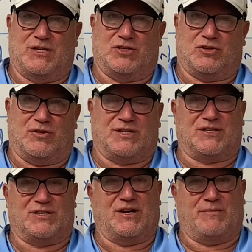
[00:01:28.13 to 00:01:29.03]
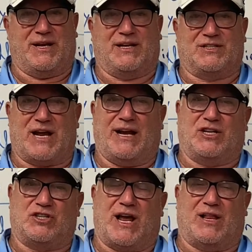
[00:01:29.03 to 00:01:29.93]
So this is going to be an exciting
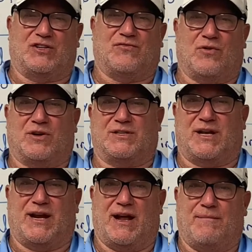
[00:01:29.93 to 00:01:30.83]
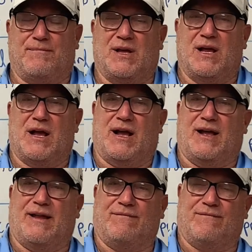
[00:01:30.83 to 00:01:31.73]
challenge for us,
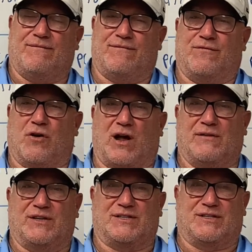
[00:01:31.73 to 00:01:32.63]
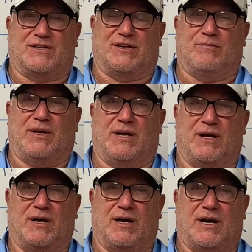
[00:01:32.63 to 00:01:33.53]
and for all of us, it's going to be
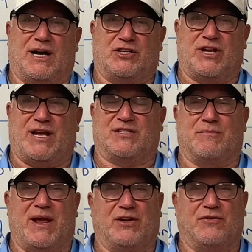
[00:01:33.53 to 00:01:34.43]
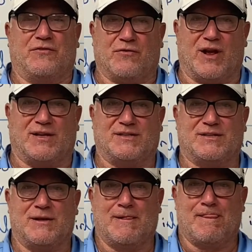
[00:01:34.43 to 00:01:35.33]
a chance to make new
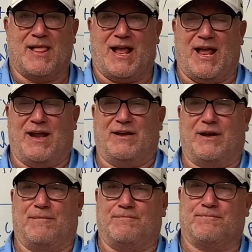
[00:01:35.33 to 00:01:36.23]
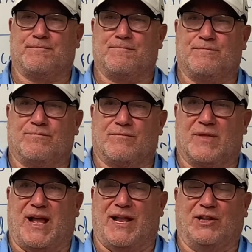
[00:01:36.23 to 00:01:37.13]
friends and
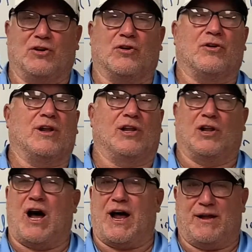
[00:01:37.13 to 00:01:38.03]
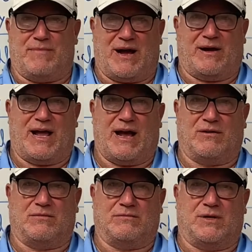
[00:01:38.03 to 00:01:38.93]
learn a lot about
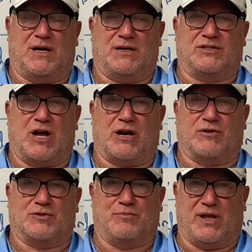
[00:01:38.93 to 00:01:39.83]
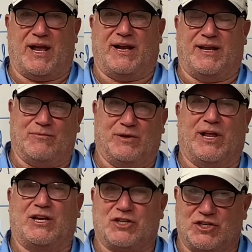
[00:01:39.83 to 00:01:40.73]
how soccer is played in
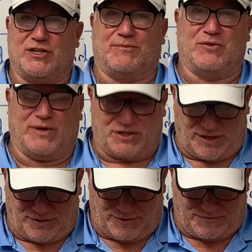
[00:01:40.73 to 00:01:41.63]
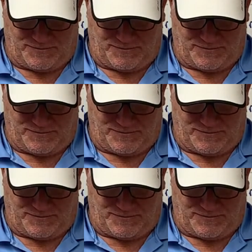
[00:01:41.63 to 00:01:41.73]
relationship to each other.